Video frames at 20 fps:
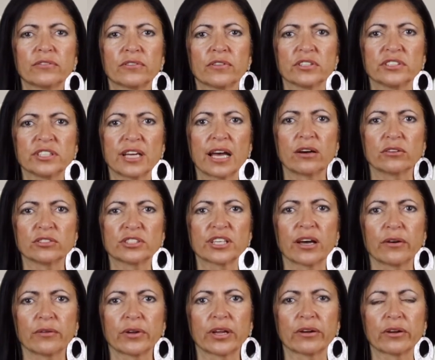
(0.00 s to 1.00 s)
the
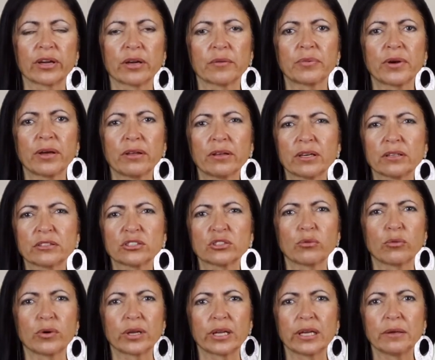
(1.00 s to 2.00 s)
downtown area, probably a
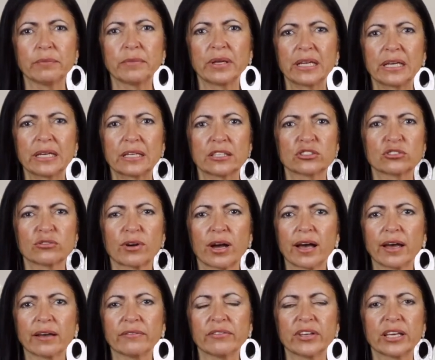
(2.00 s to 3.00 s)
20-minute
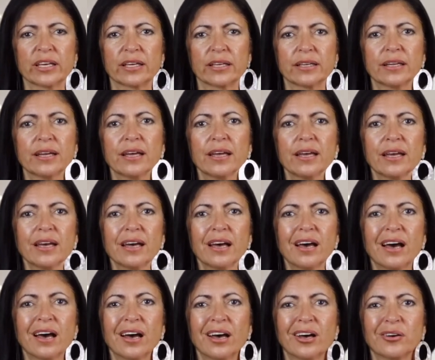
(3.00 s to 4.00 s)
drive in,
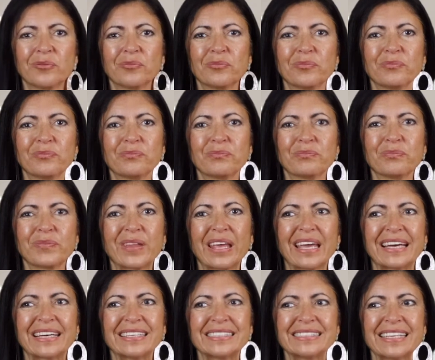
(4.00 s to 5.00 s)

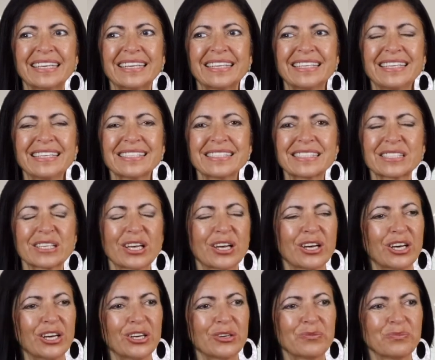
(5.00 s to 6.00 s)
and it is
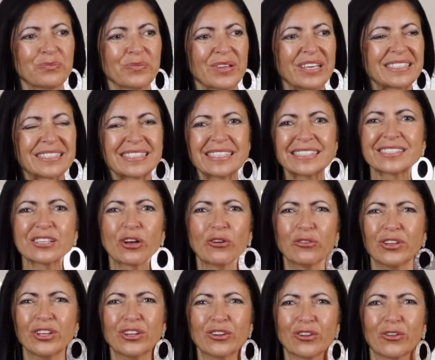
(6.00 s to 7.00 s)
its
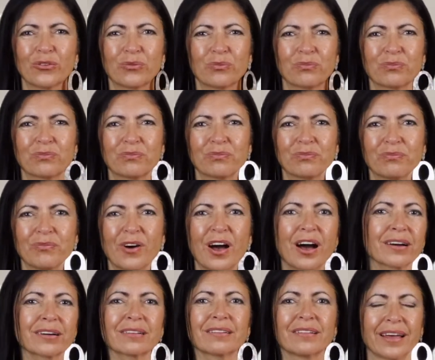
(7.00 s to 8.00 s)
own little
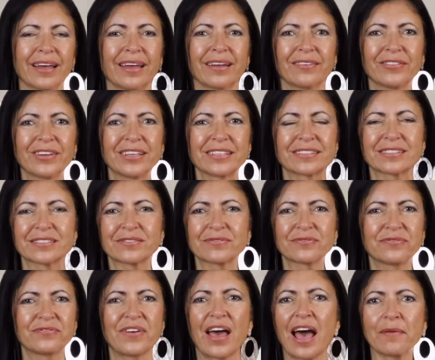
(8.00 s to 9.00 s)
enclave. It's
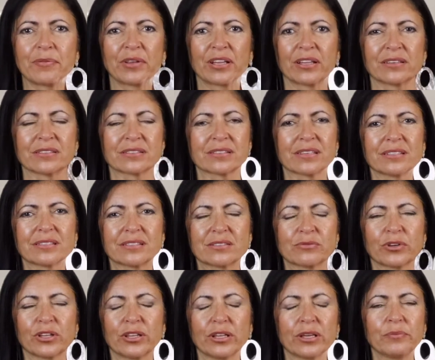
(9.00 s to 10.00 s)
fabulous. It's
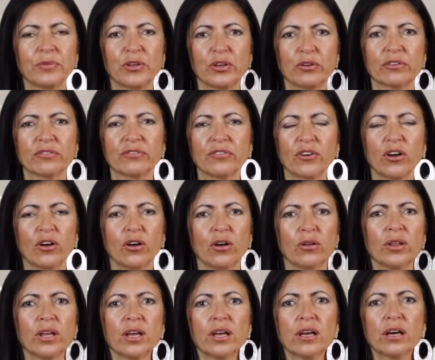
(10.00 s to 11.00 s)
really
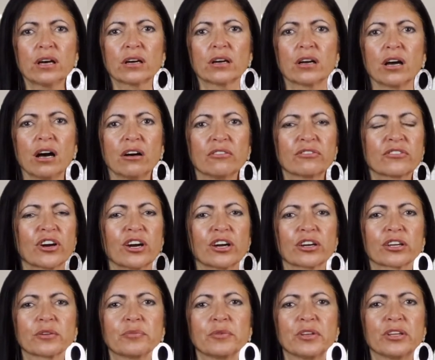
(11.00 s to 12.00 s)
beautiful. Golf
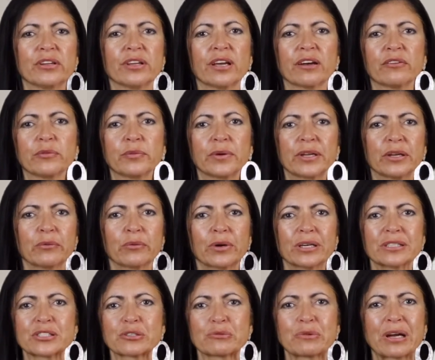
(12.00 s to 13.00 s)
cart community. Everybody
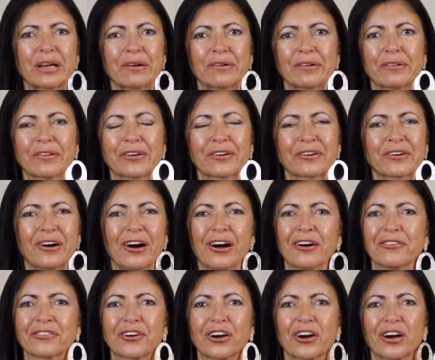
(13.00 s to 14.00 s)
runs around in their
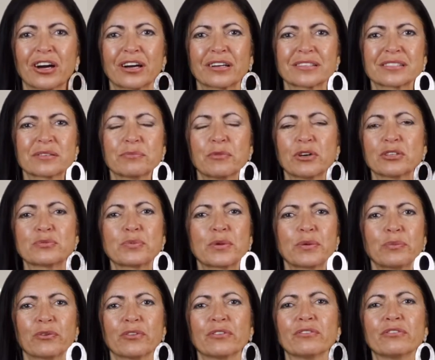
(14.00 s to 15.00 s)
golf carts, and most
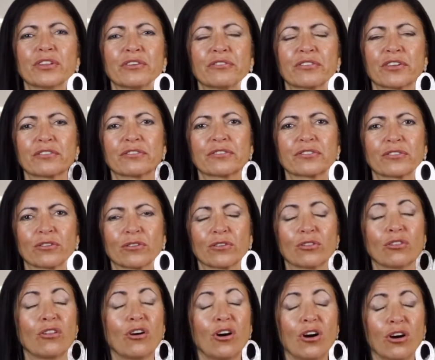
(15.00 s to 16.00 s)
people have lived there for a
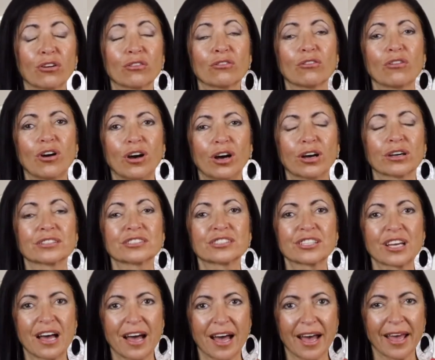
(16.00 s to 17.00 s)
long, long
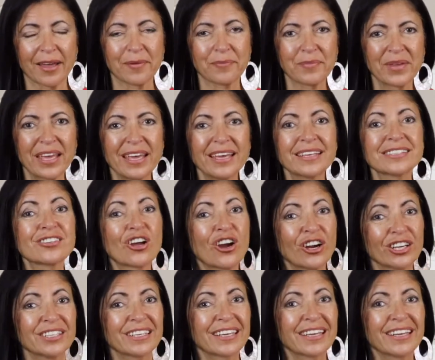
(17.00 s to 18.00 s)
time. It's
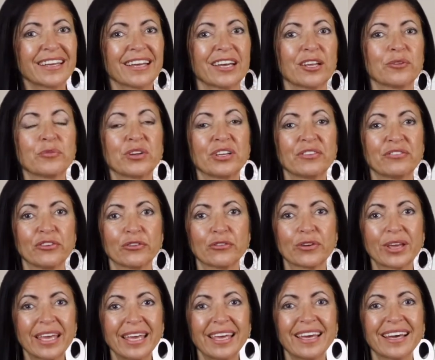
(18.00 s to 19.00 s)
hard to get in, but if you
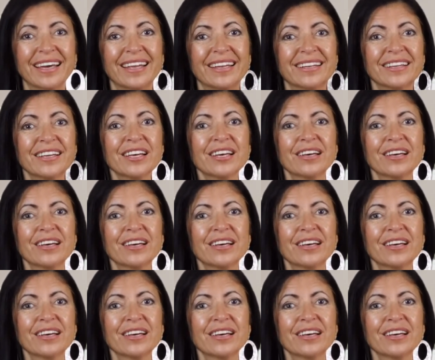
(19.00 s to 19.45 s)
can,